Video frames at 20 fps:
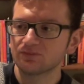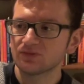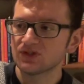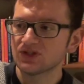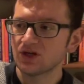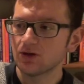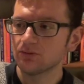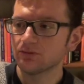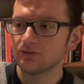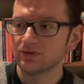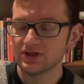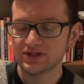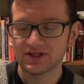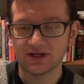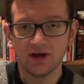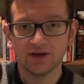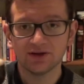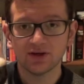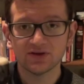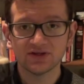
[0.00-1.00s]
So let's
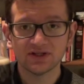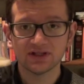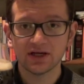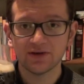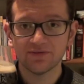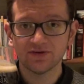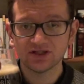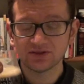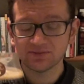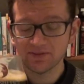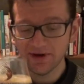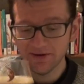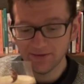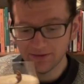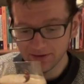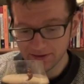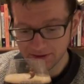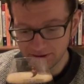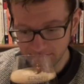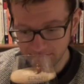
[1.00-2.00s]
get our nose in and give it a smell.